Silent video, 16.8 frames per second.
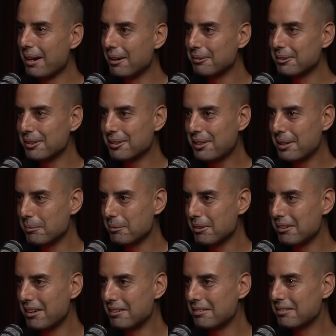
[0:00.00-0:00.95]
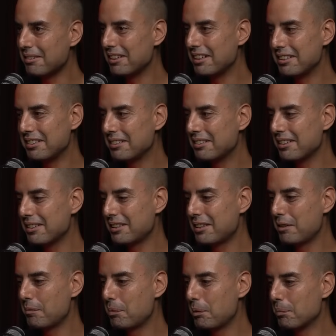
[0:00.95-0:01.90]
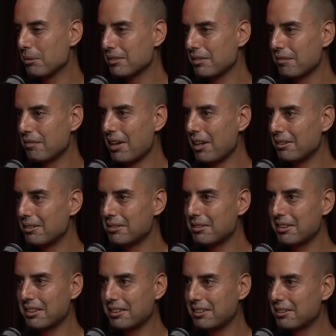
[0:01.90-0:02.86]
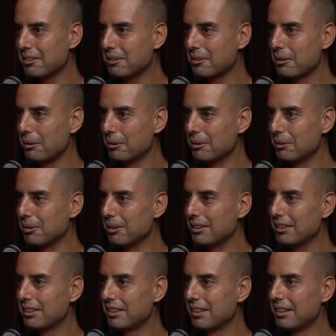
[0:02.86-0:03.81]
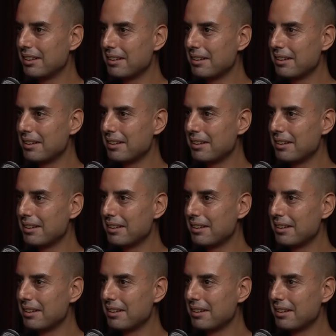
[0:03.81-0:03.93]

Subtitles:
how to escape the rat race. Let's give people some value so they can just go and do it.